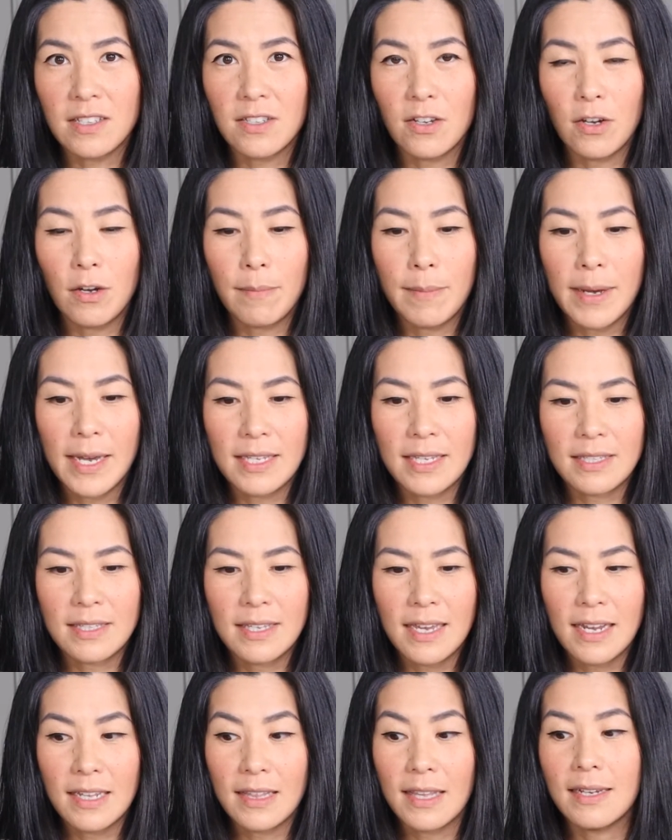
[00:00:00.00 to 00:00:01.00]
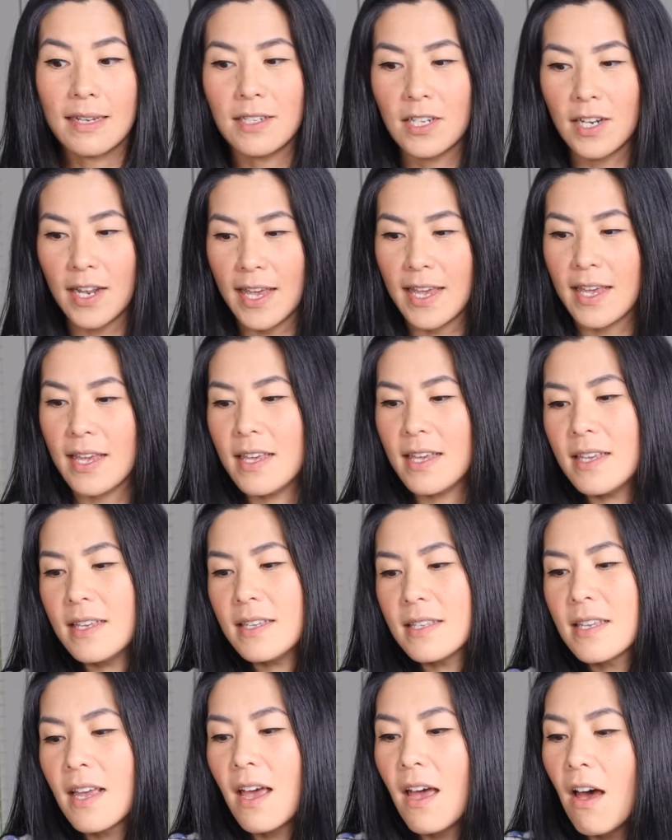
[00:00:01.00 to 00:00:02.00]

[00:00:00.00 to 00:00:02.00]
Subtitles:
So it might say like today is